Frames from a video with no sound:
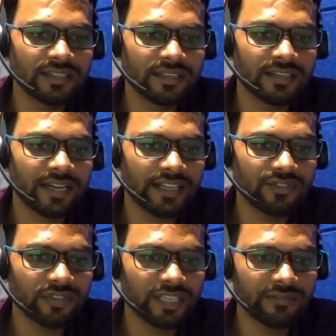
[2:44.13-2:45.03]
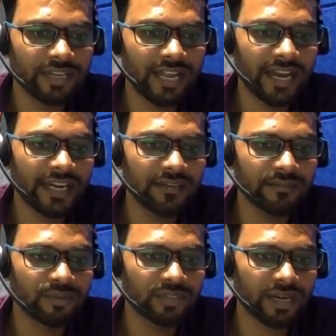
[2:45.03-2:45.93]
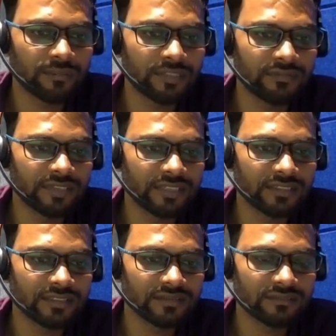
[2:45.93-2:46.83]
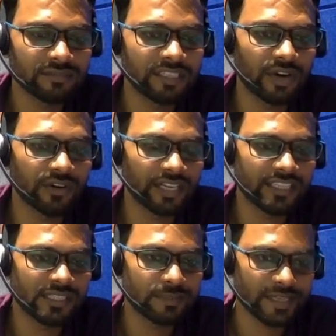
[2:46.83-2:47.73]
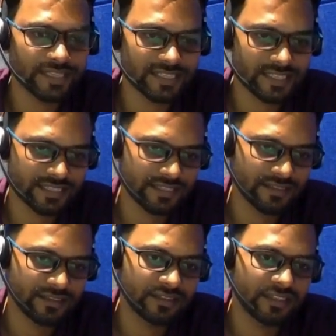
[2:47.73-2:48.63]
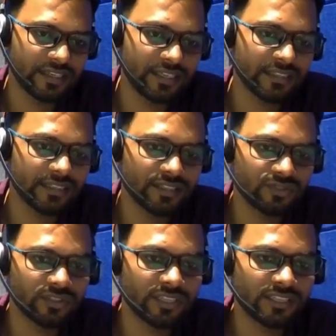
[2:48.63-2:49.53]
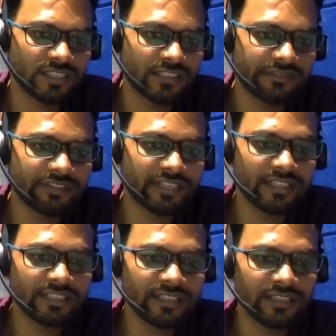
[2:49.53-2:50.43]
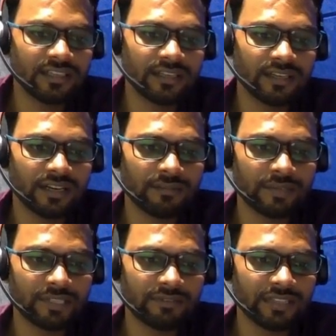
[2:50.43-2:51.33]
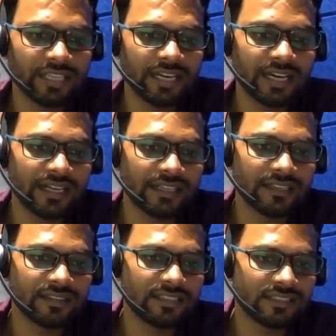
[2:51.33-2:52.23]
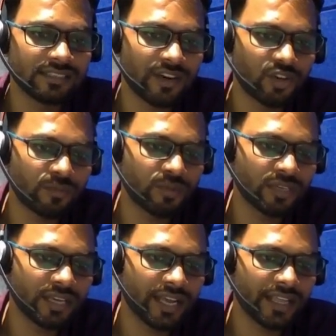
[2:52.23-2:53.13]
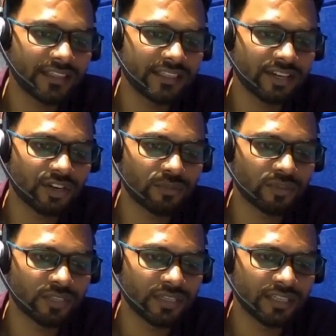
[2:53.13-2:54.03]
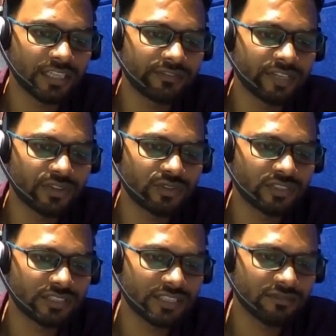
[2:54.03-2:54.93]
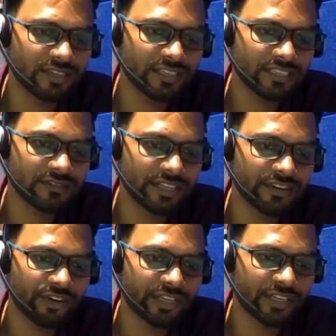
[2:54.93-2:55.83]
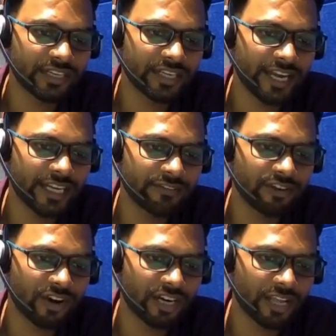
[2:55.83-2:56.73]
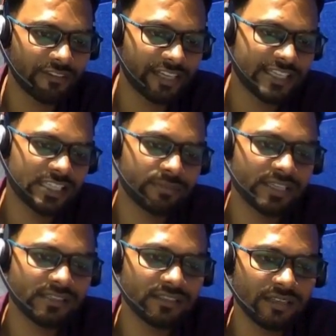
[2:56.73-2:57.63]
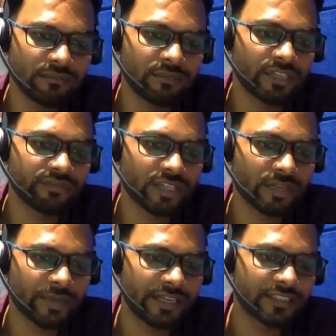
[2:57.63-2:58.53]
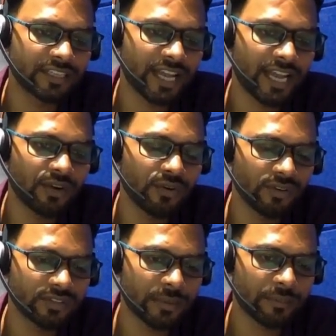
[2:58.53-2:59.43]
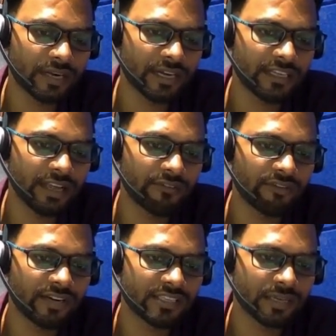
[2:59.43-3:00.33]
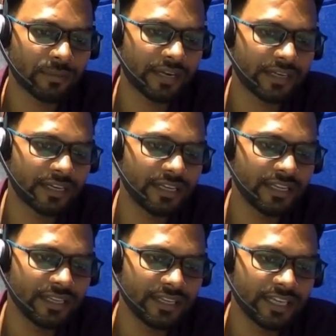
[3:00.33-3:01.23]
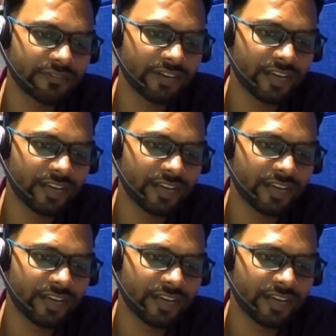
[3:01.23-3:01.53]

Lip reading: right? So it will add both of the words without any space, correct? So there is a different between the this output and this output. If you are using this one, this will concatenate and it will not having any space. But if you are printing the hello separately and word separately, it will